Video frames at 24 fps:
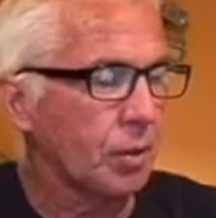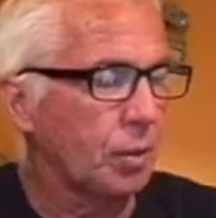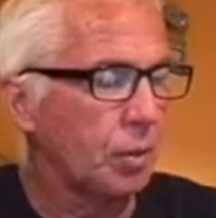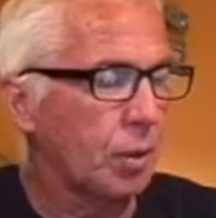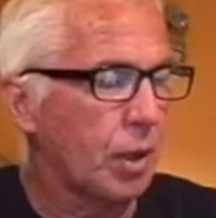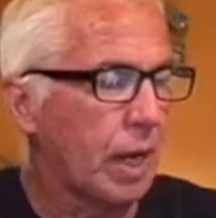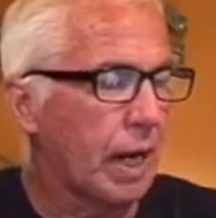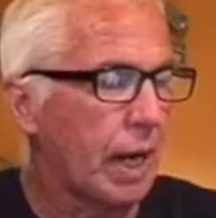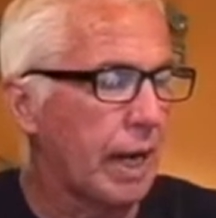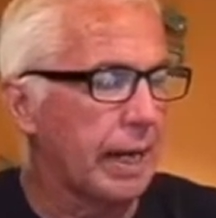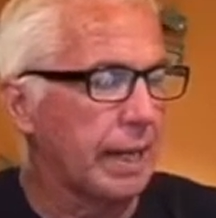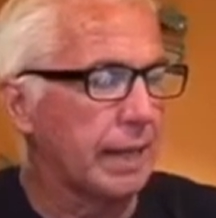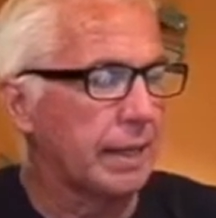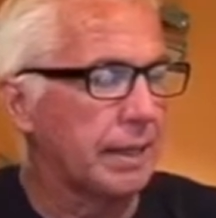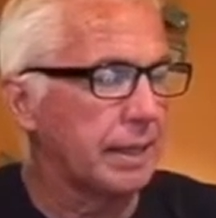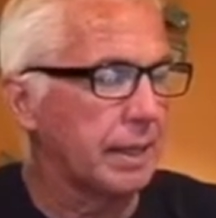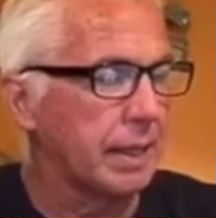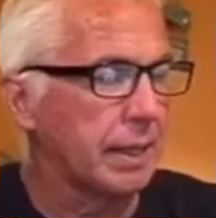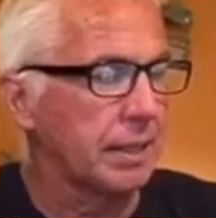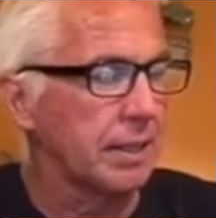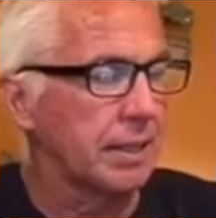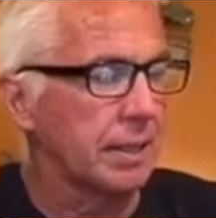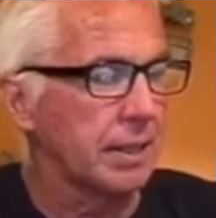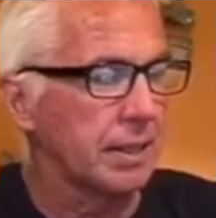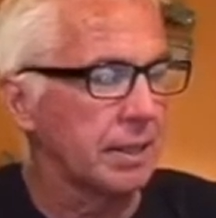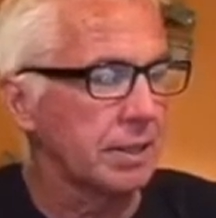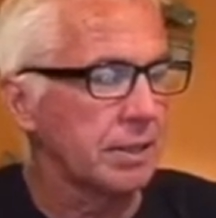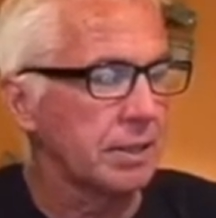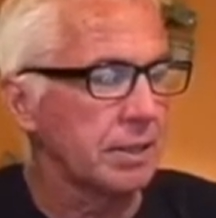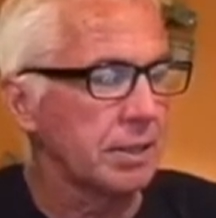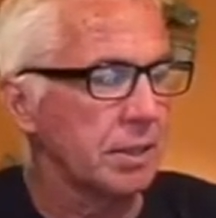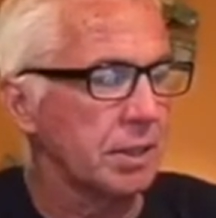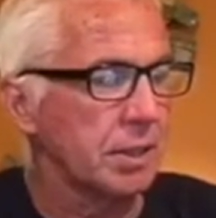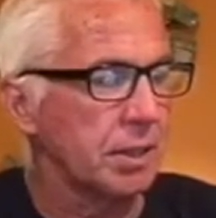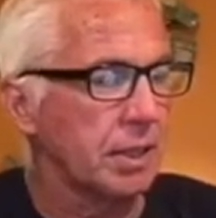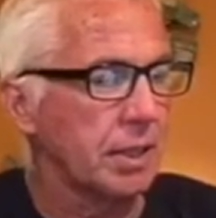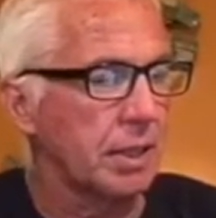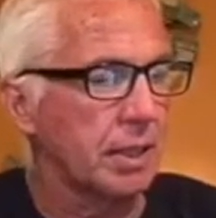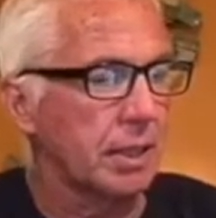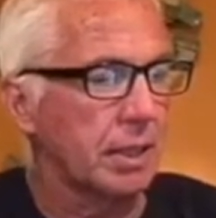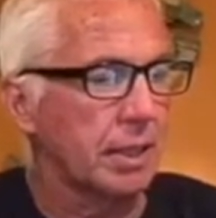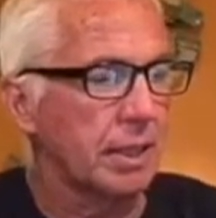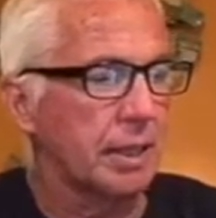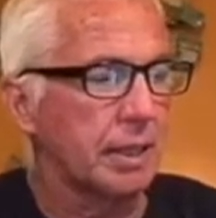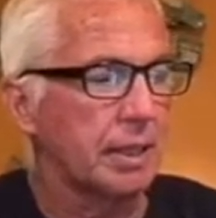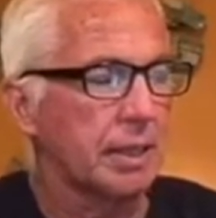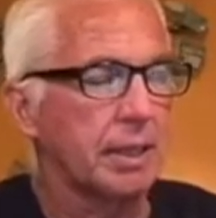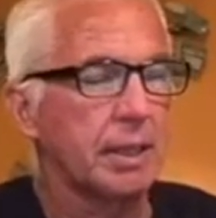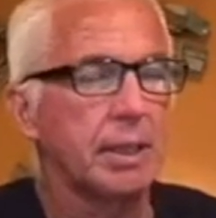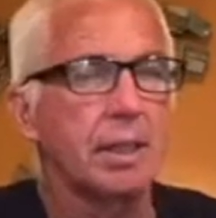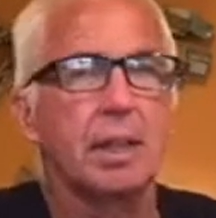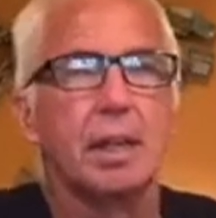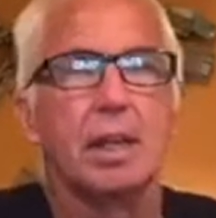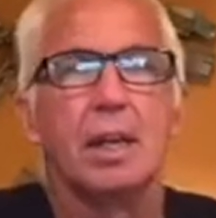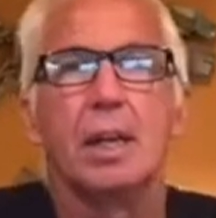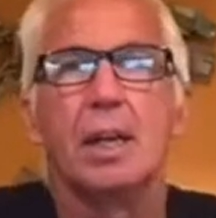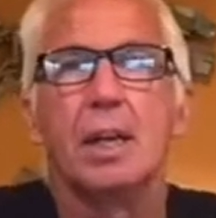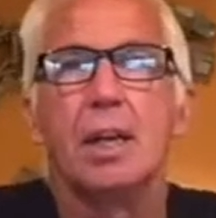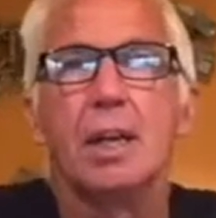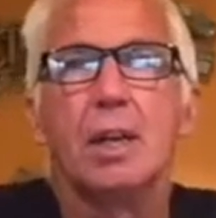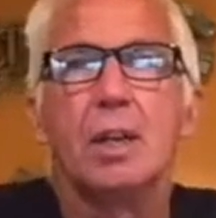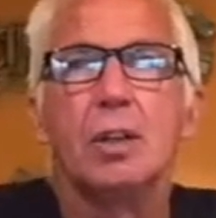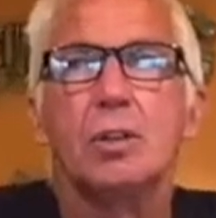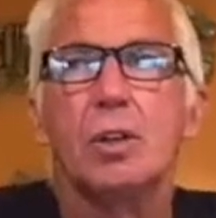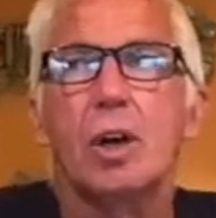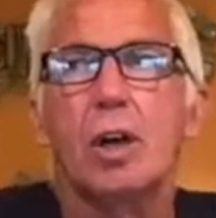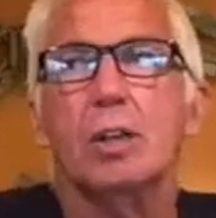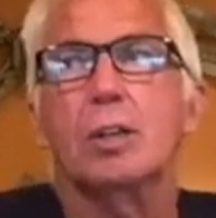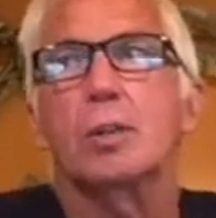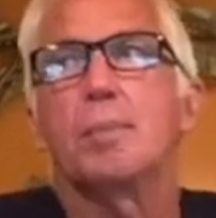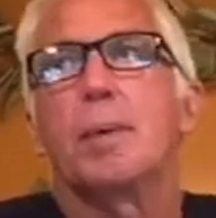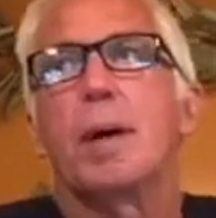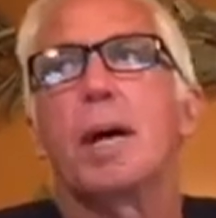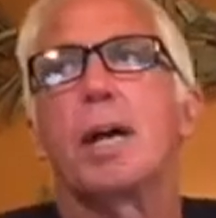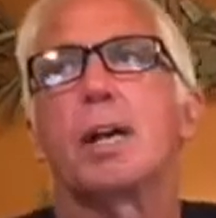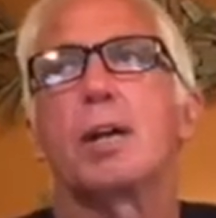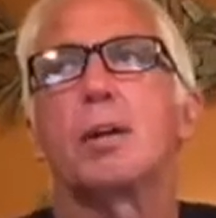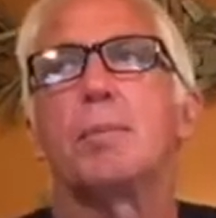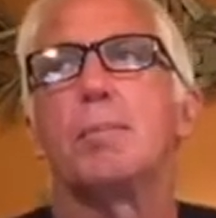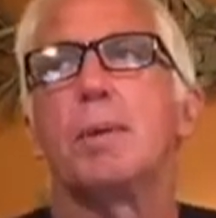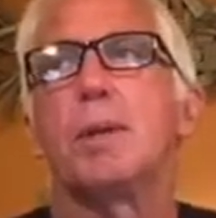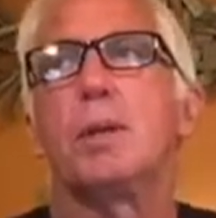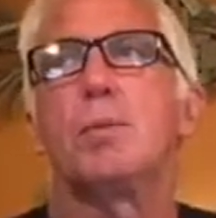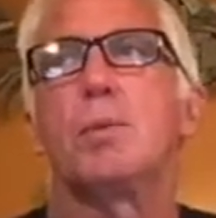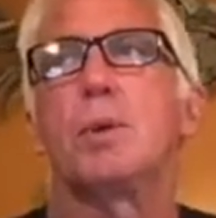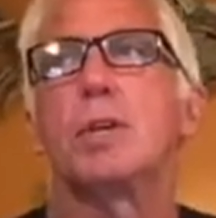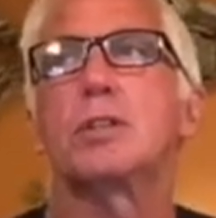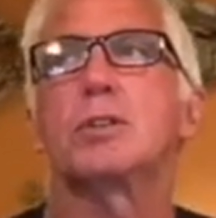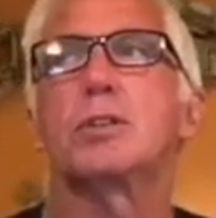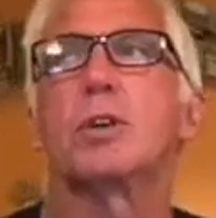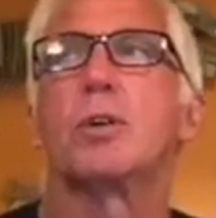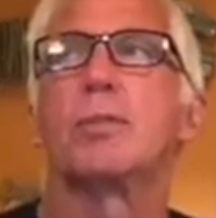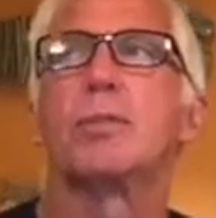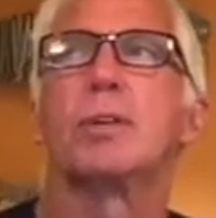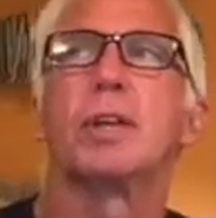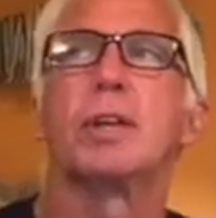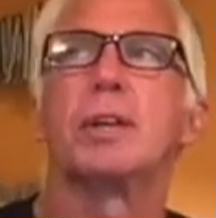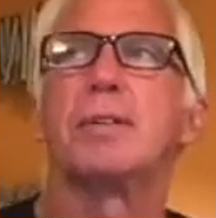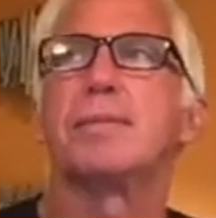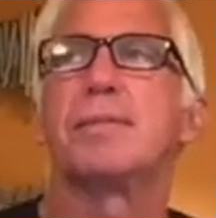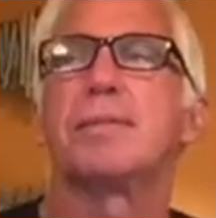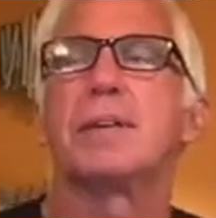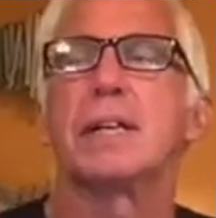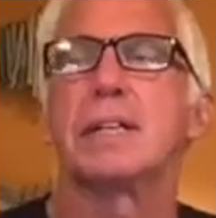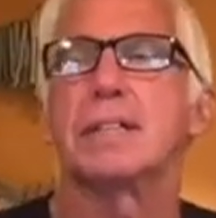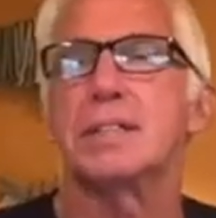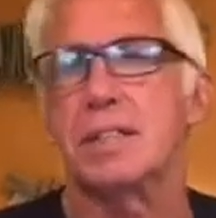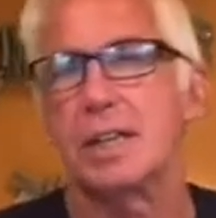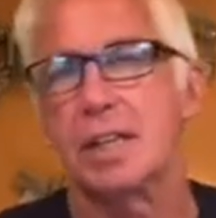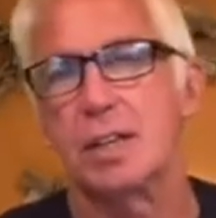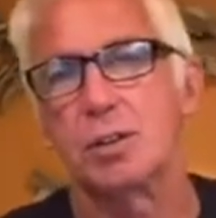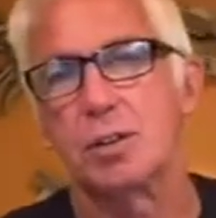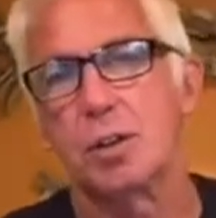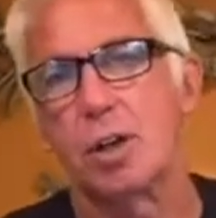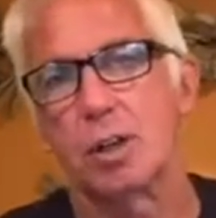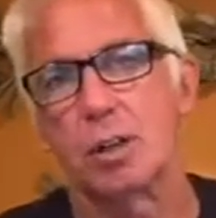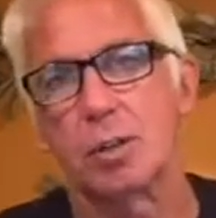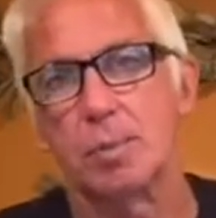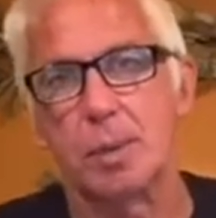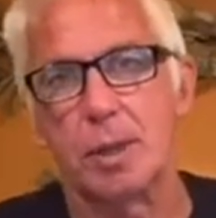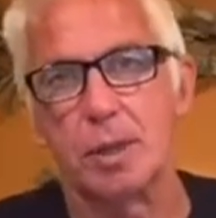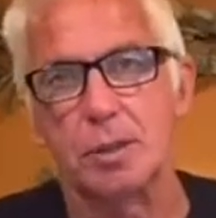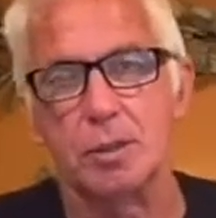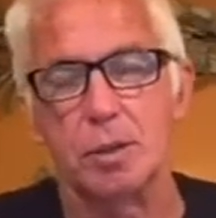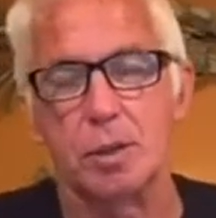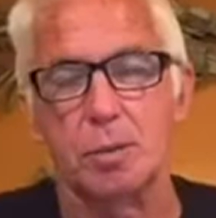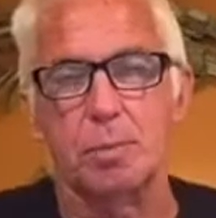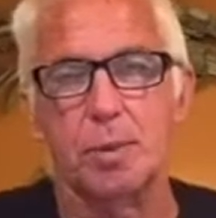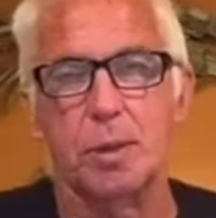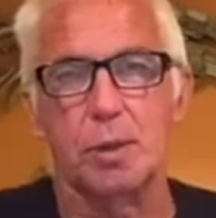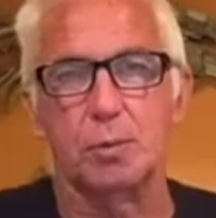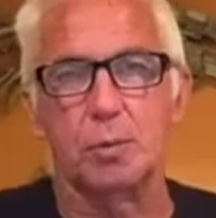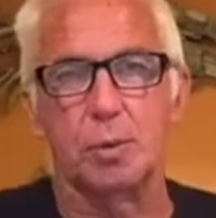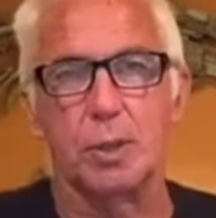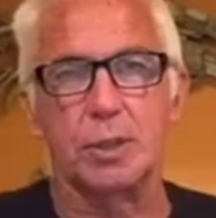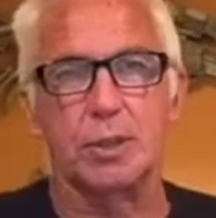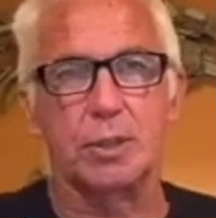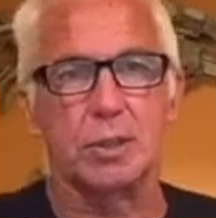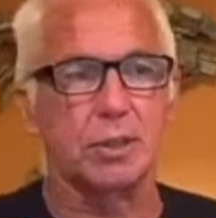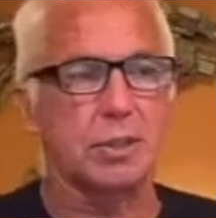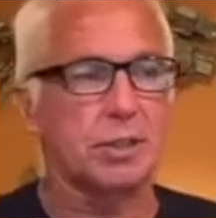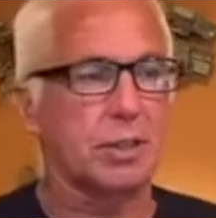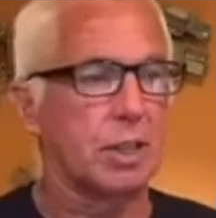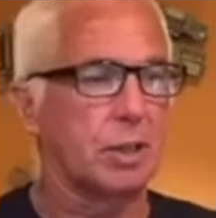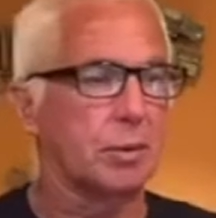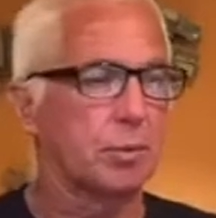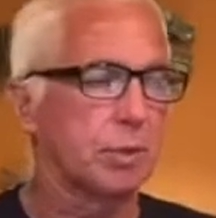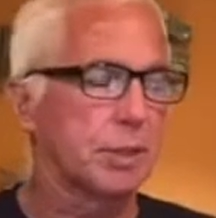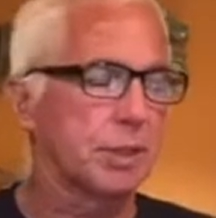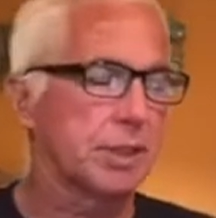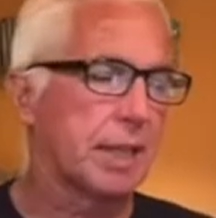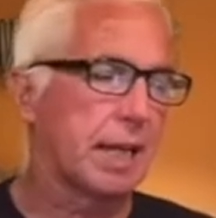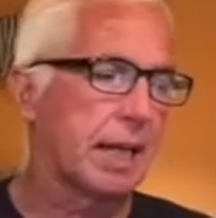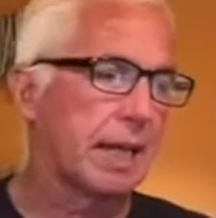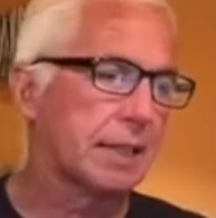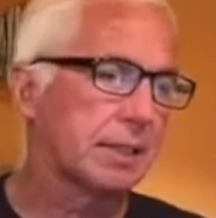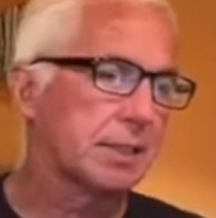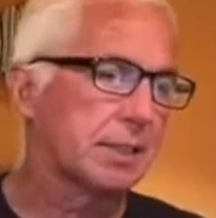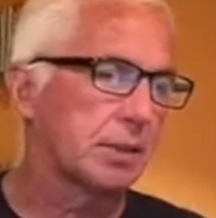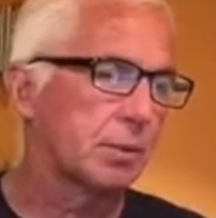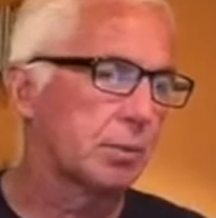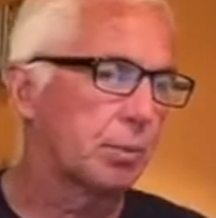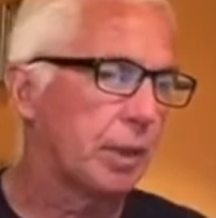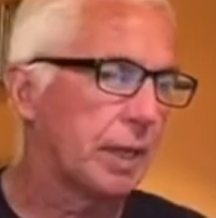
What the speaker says: had done this, talked about our Midwest Overland Fest that I talked about was going to be in Richland Center, Wisconsin.